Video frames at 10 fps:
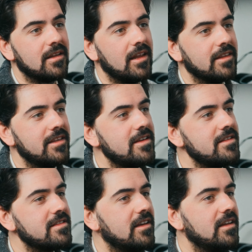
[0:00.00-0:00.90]
like
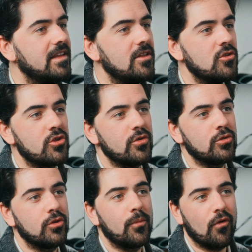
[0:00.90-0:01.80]
this, and then
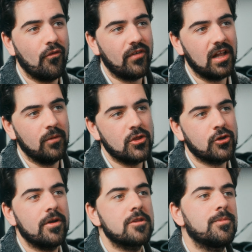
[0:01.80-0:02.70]
choose the profile which
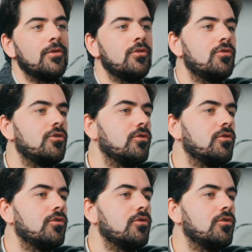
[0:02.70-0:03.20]
corresponds